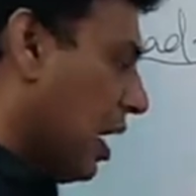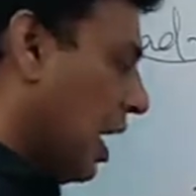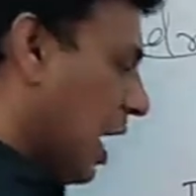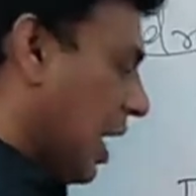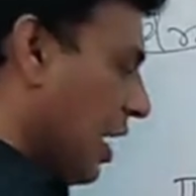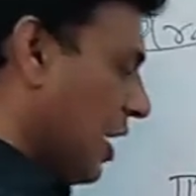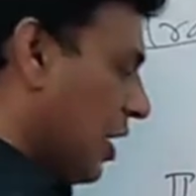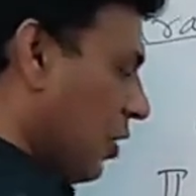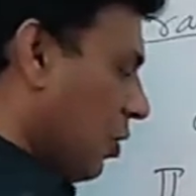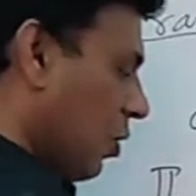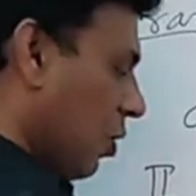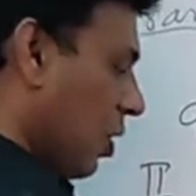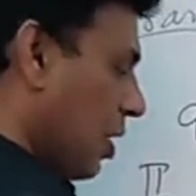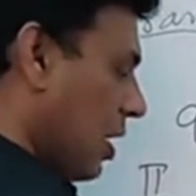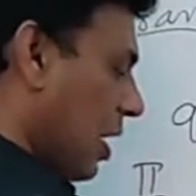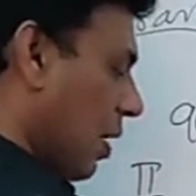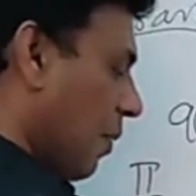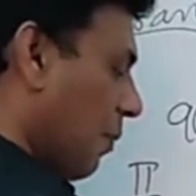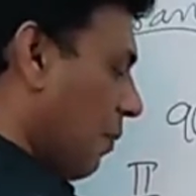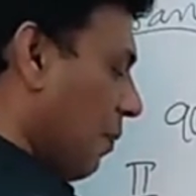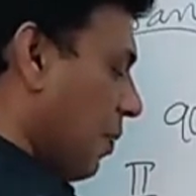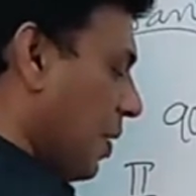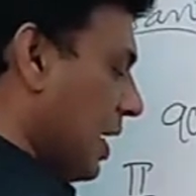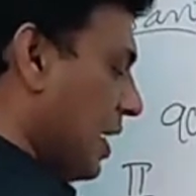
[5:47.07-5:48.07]
And you know,
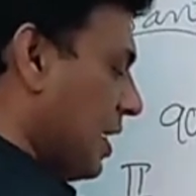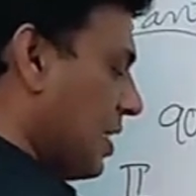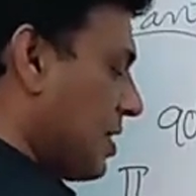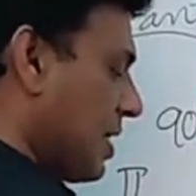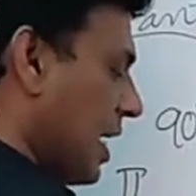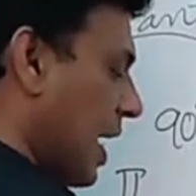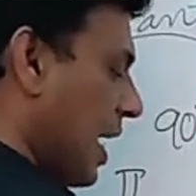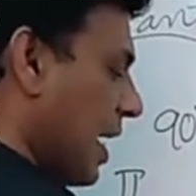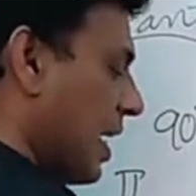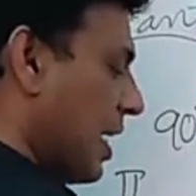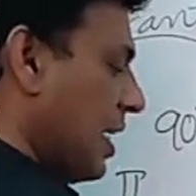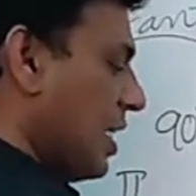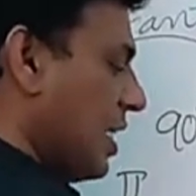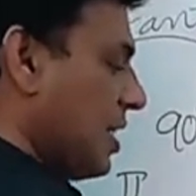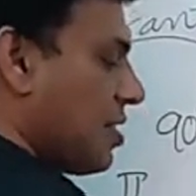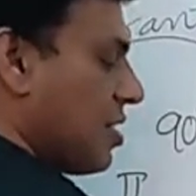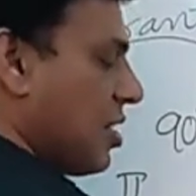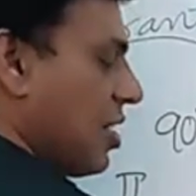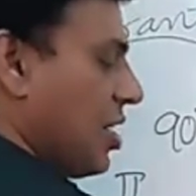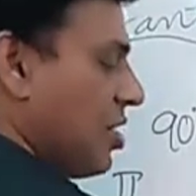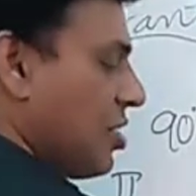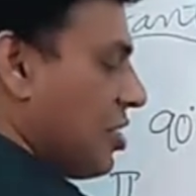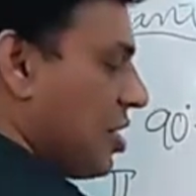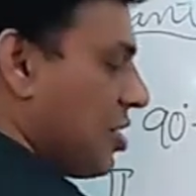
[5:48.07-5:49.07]
complete cycle is
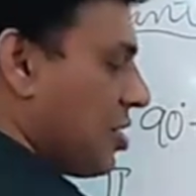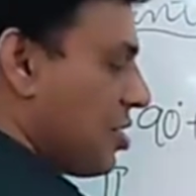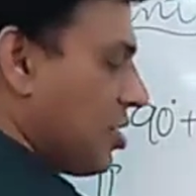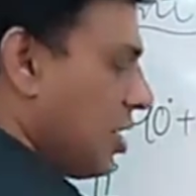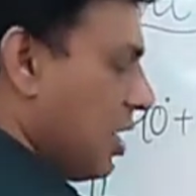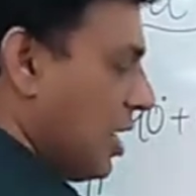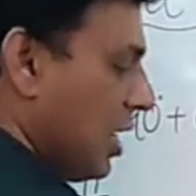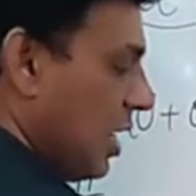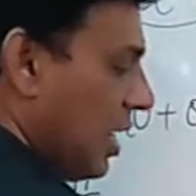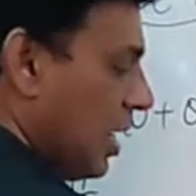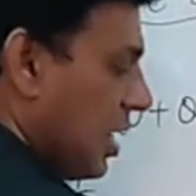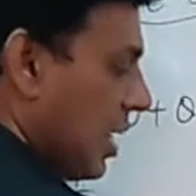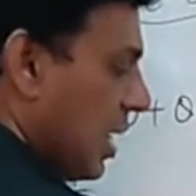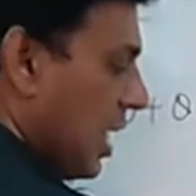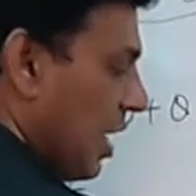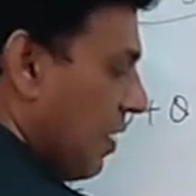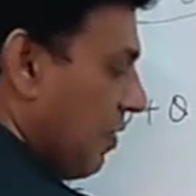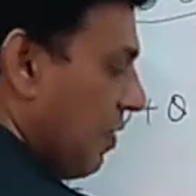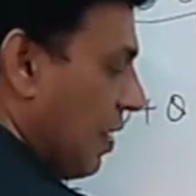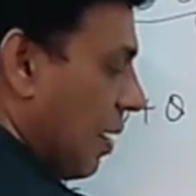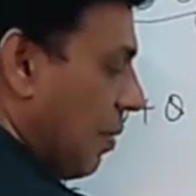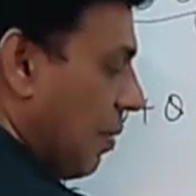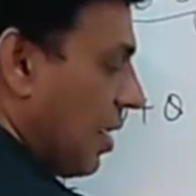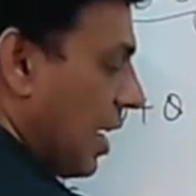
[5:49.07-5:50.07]

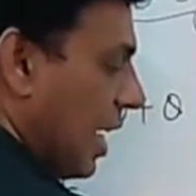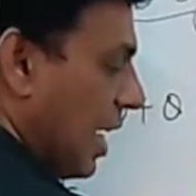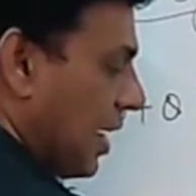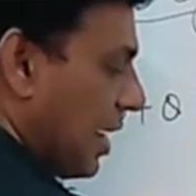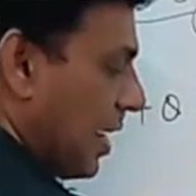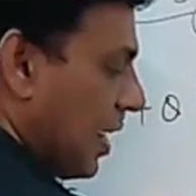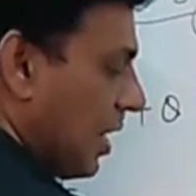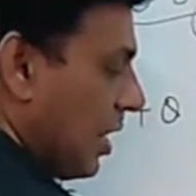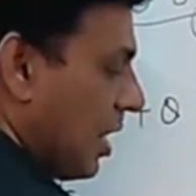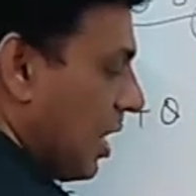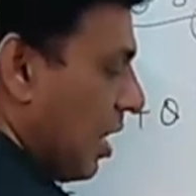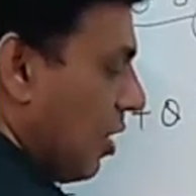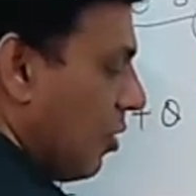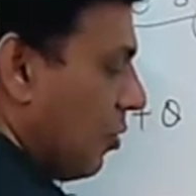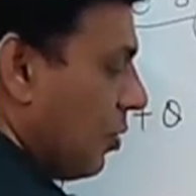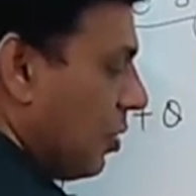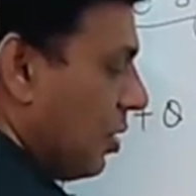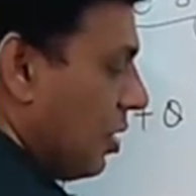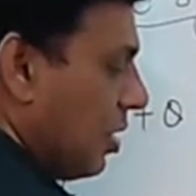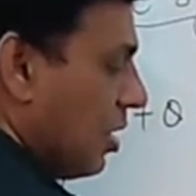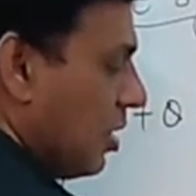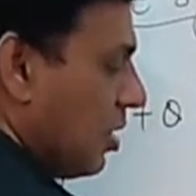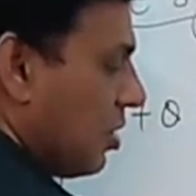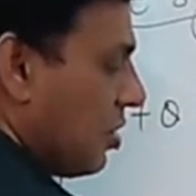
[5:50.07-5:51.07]
360. If I am writing
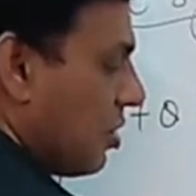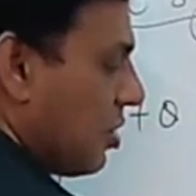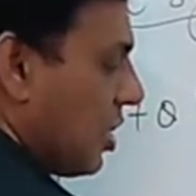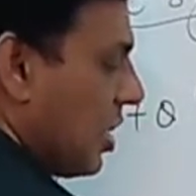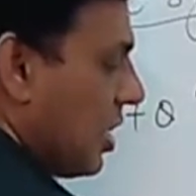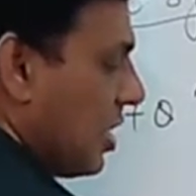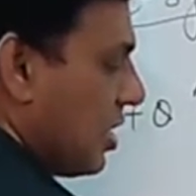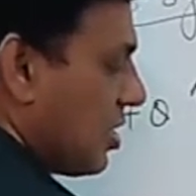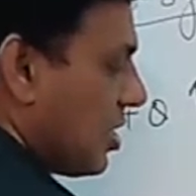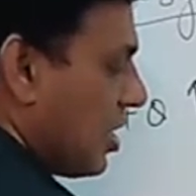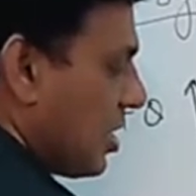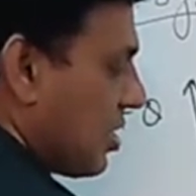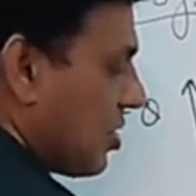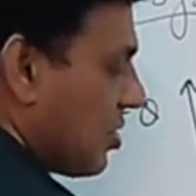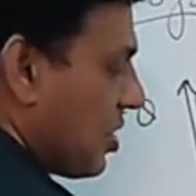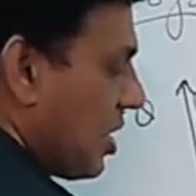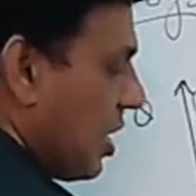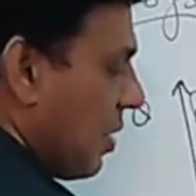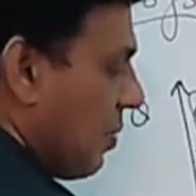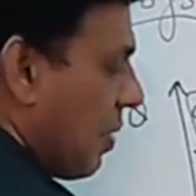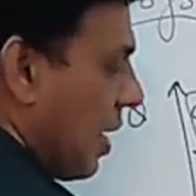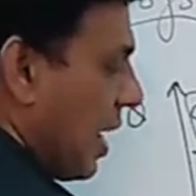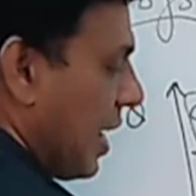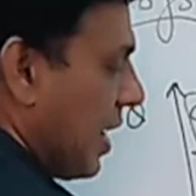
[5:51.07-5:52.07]
down
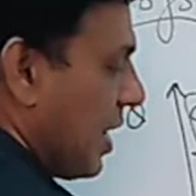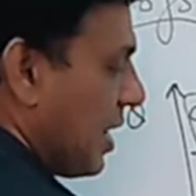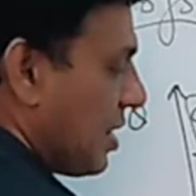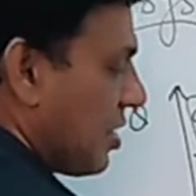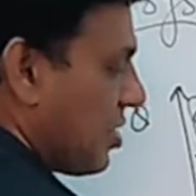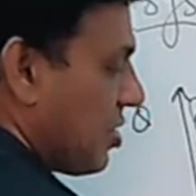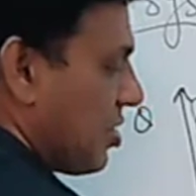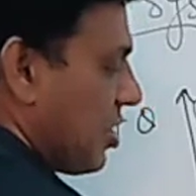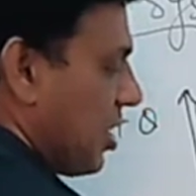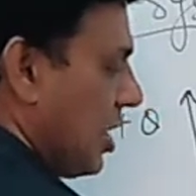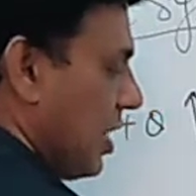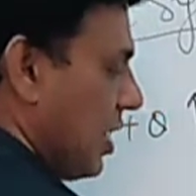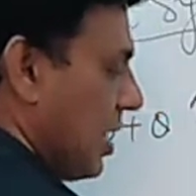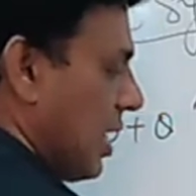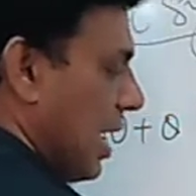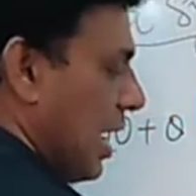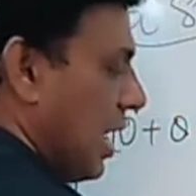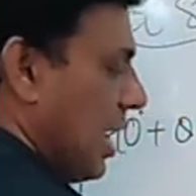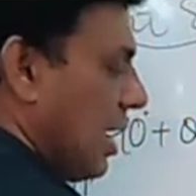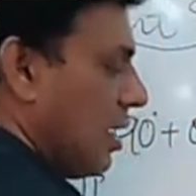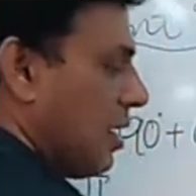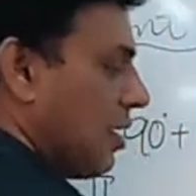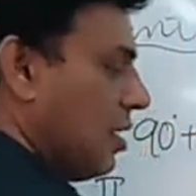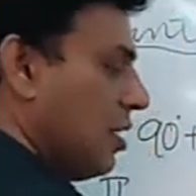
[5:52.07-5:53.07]
360 minus
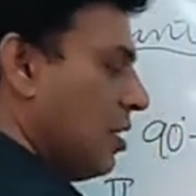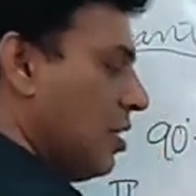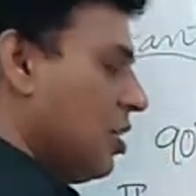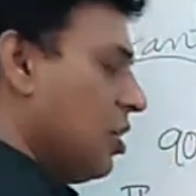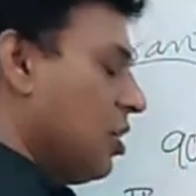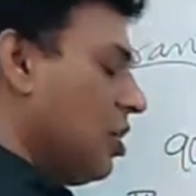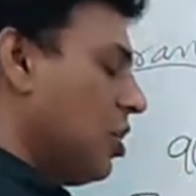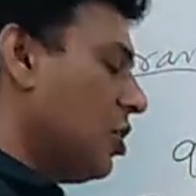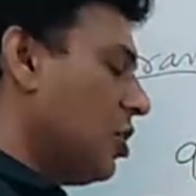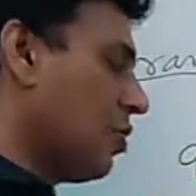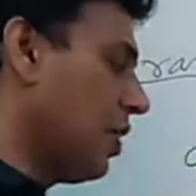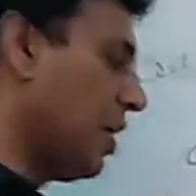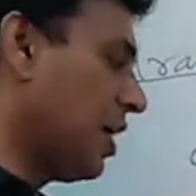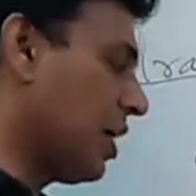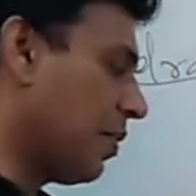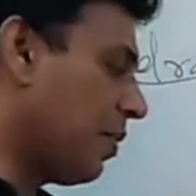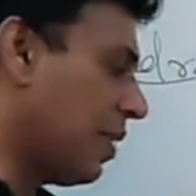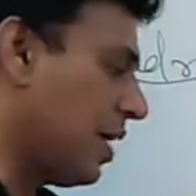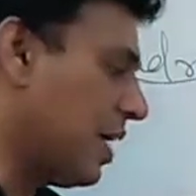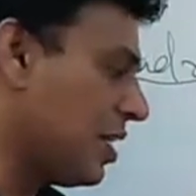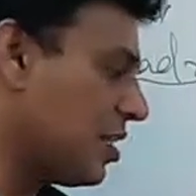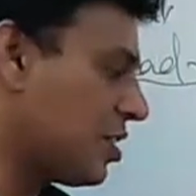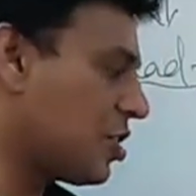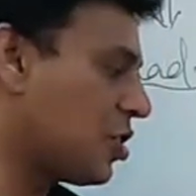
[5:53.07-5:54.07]
theta, so it
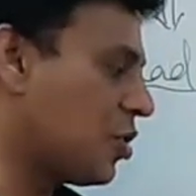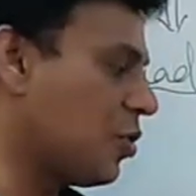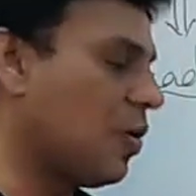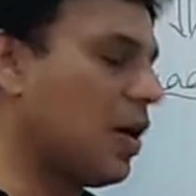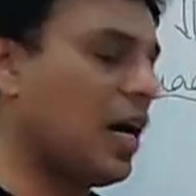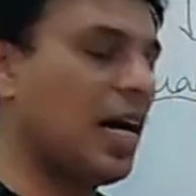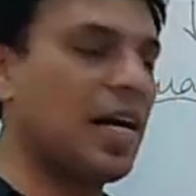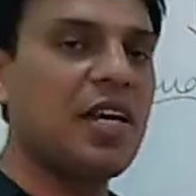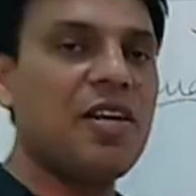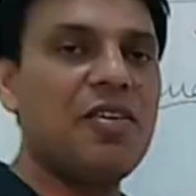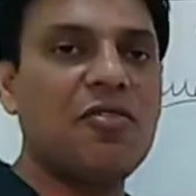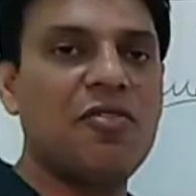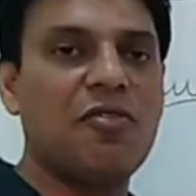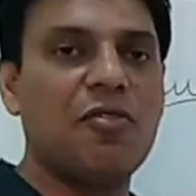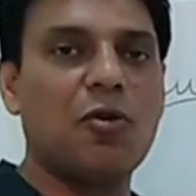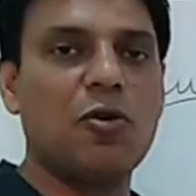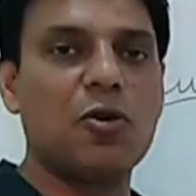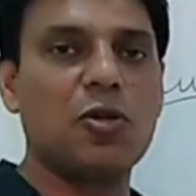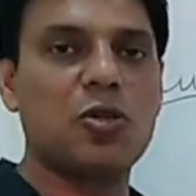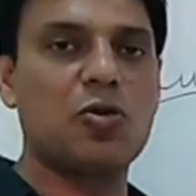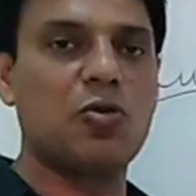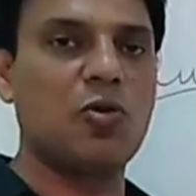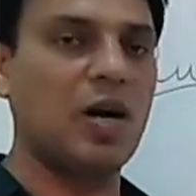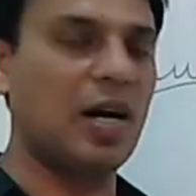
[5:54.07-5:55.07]
means you are in
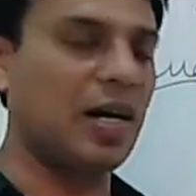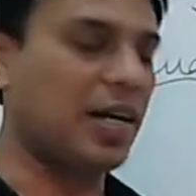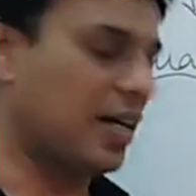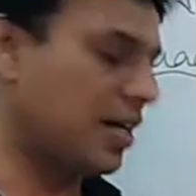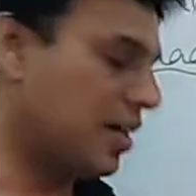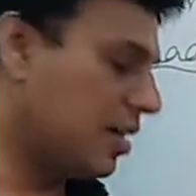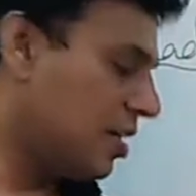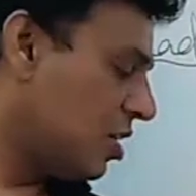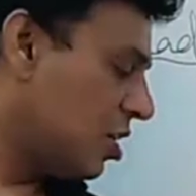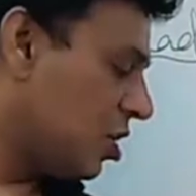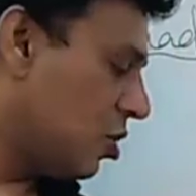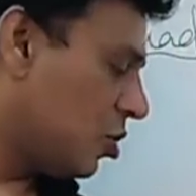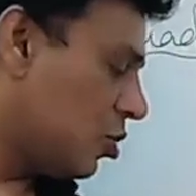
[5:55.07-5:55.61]
fourth quadrant.